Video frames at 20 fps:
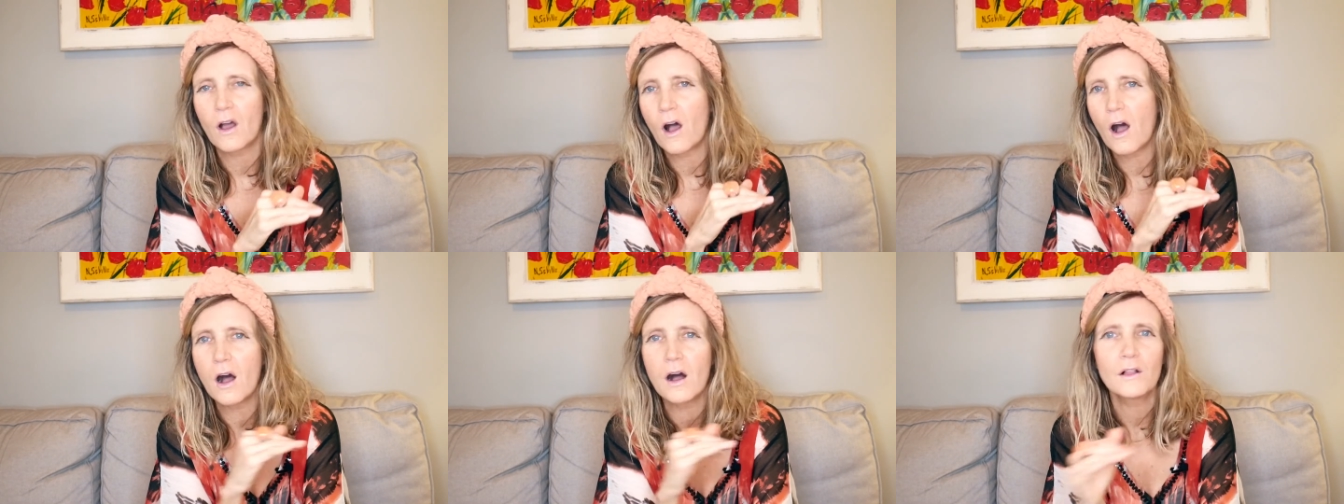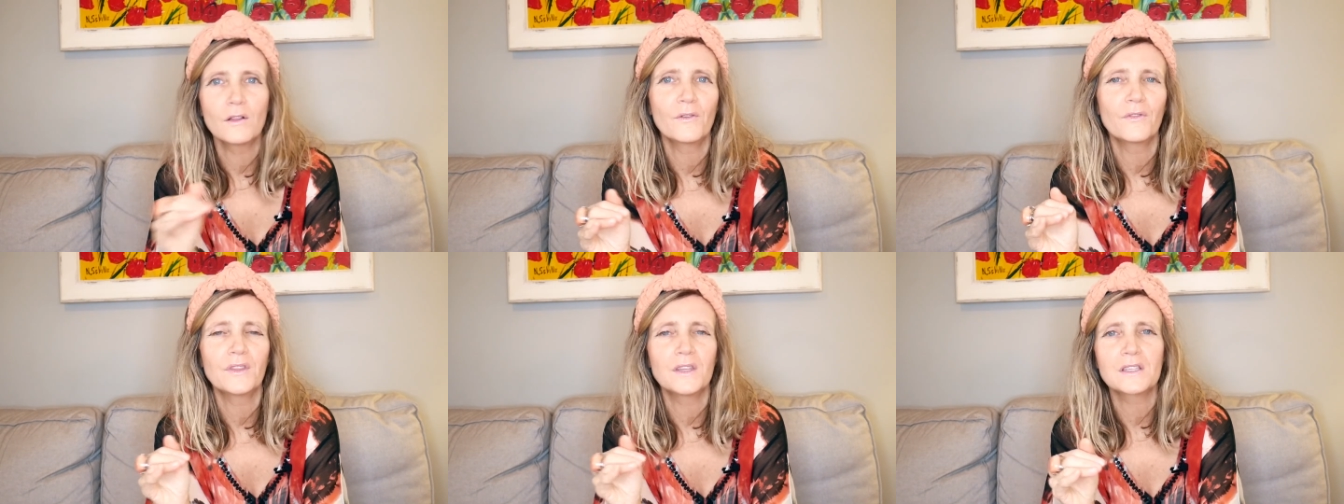
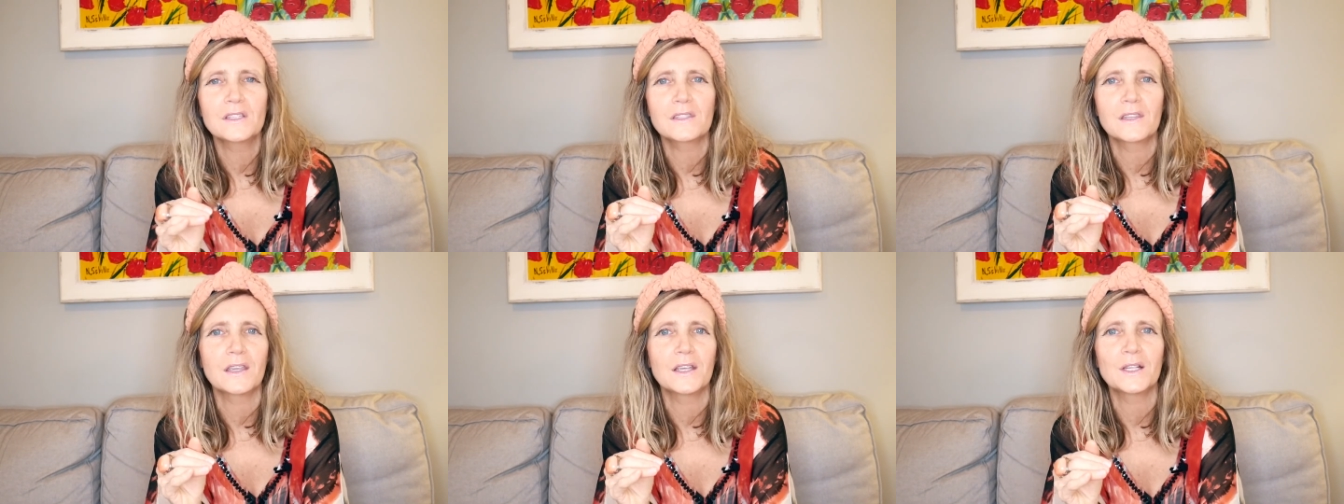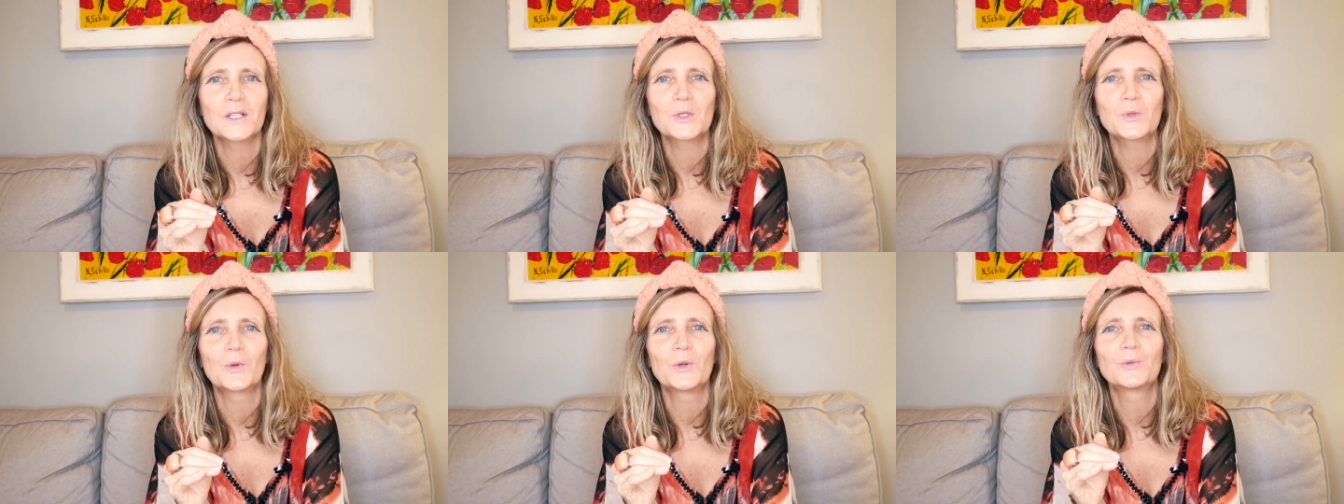All of these
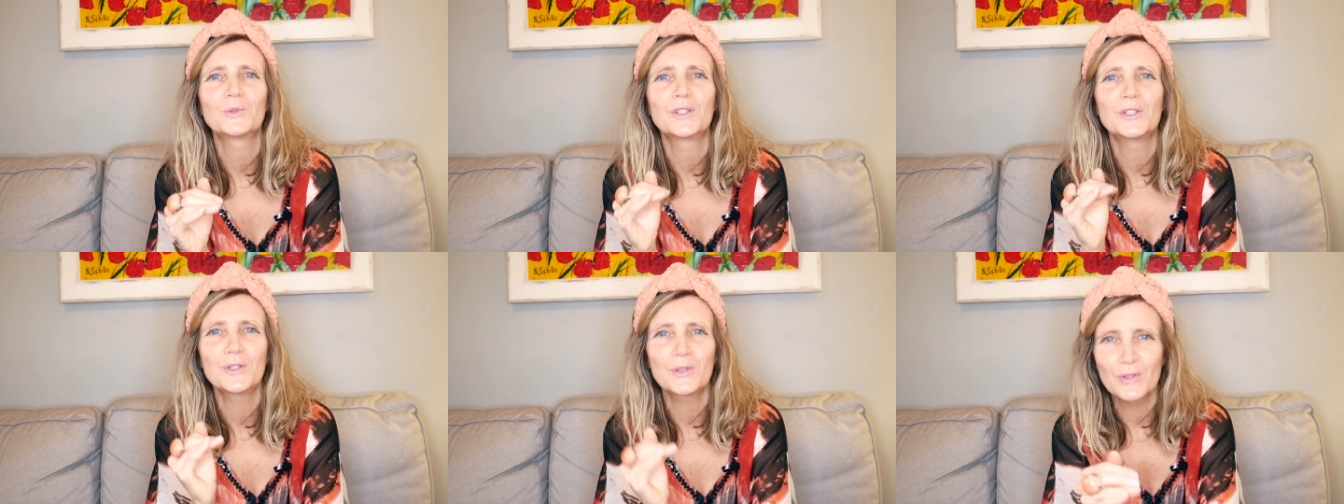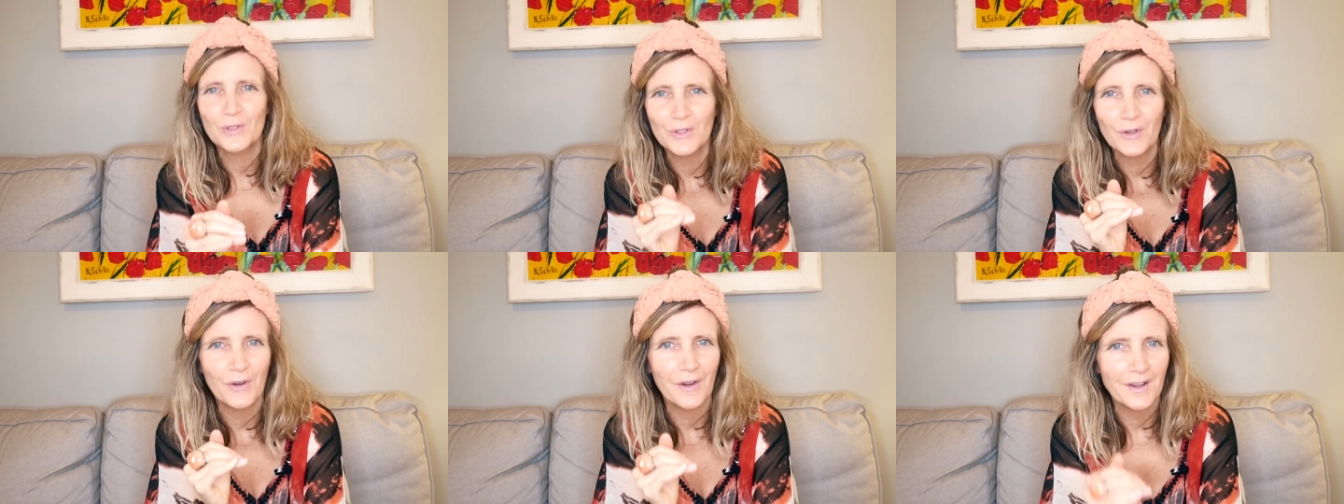things will
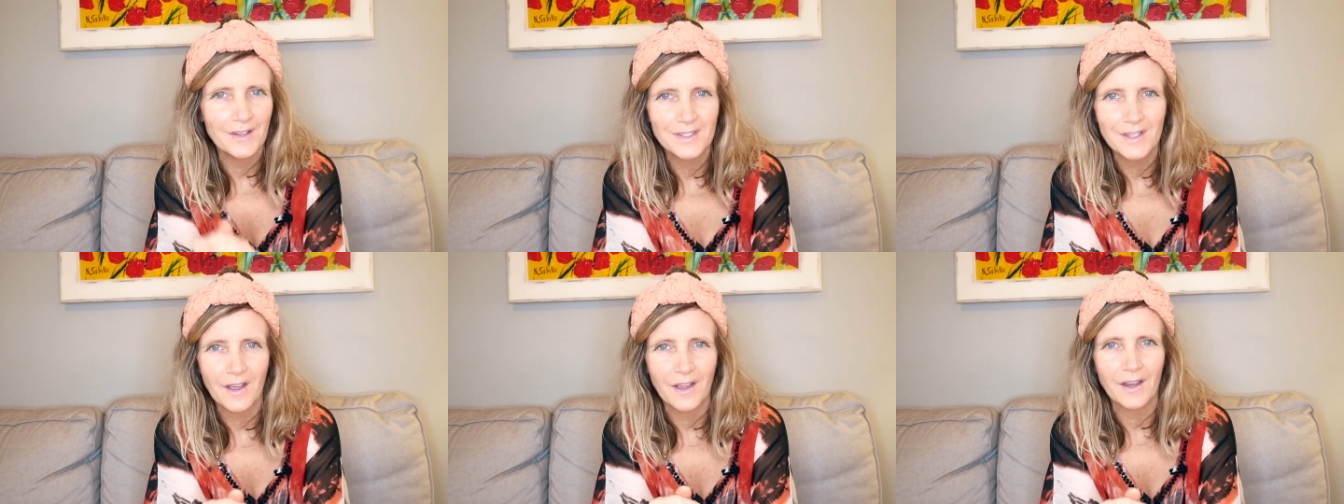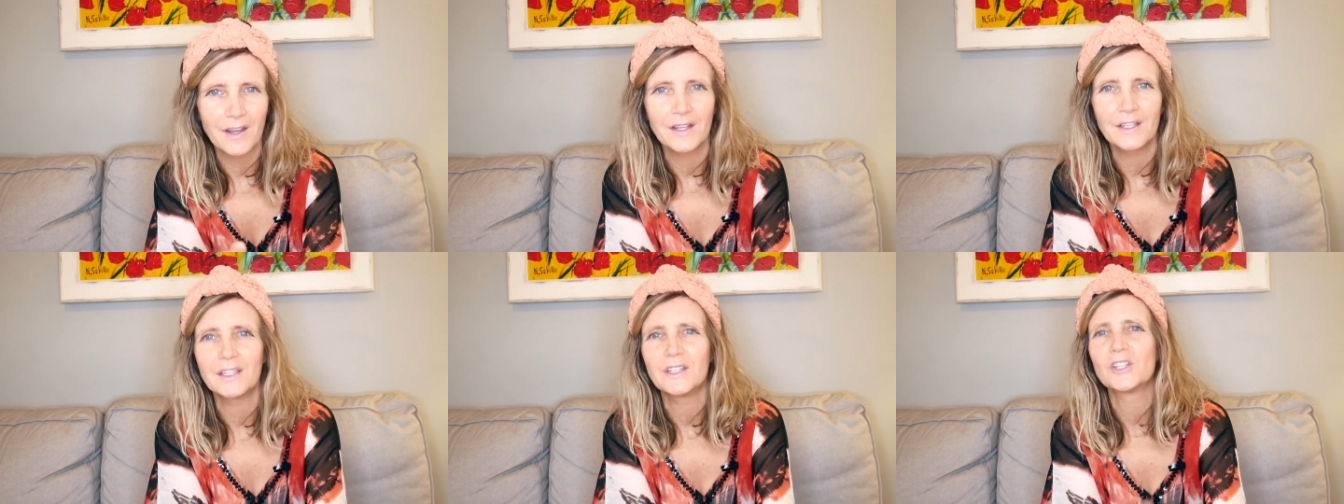reduce your
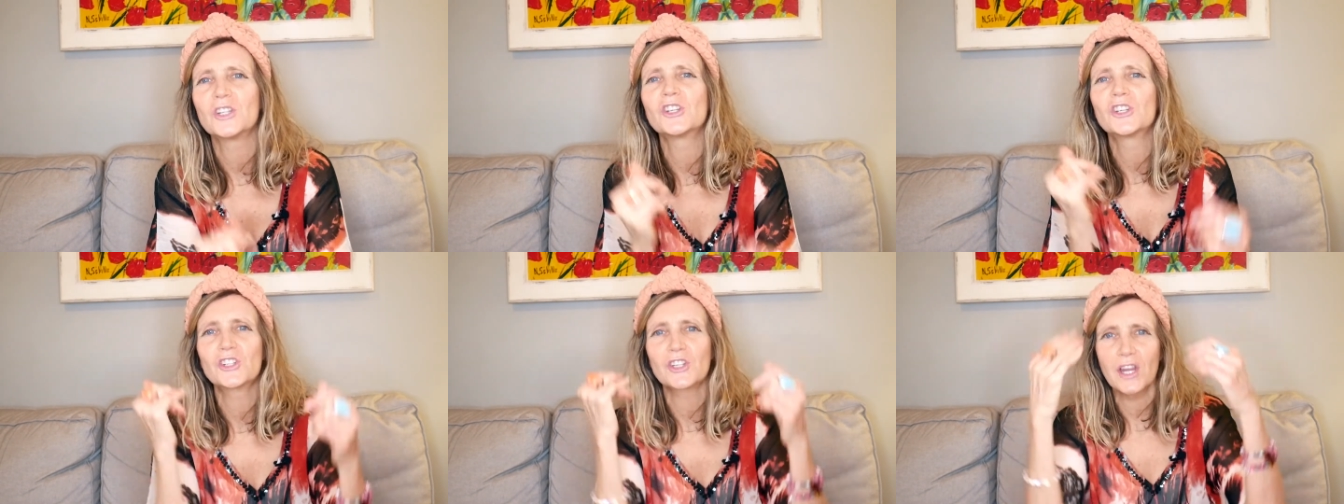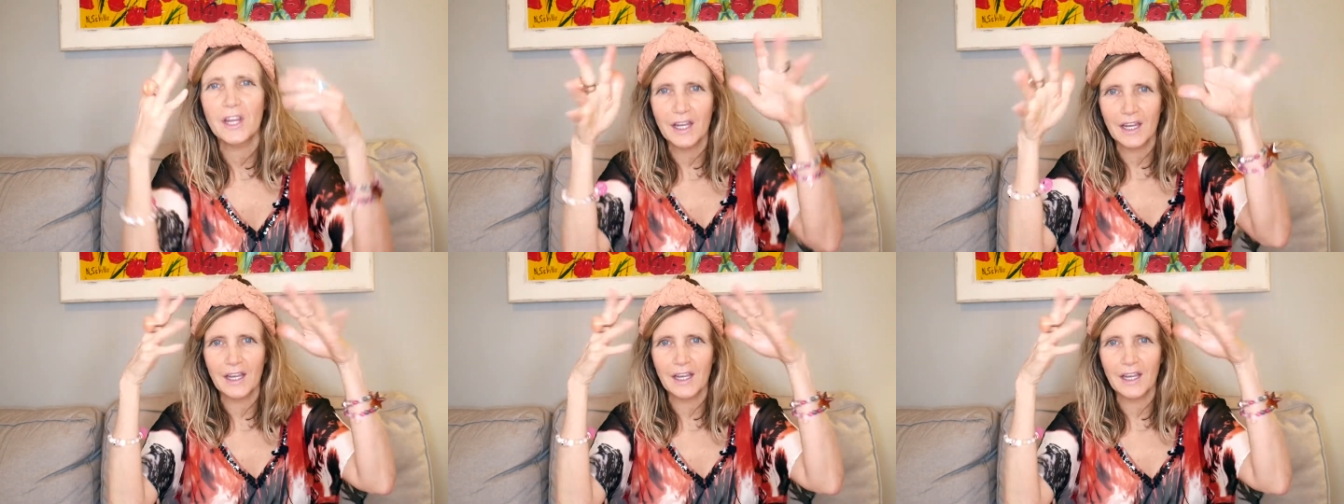anxiety, shake